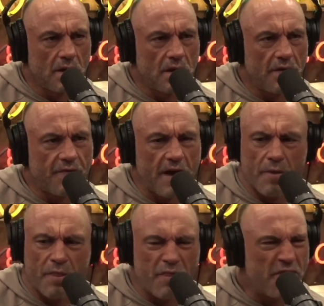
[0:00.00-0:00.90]
they
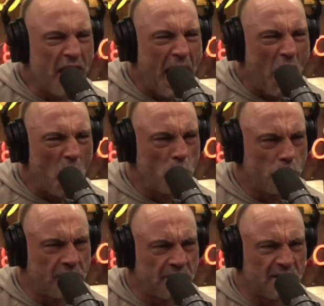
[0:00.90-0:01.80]
found
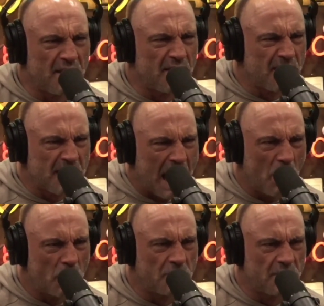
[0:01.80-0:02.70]
thousands and
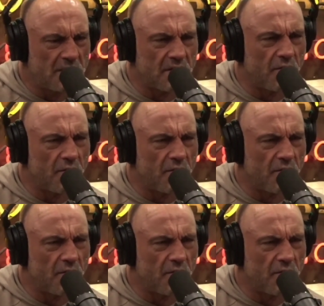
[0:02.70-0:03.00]
thousands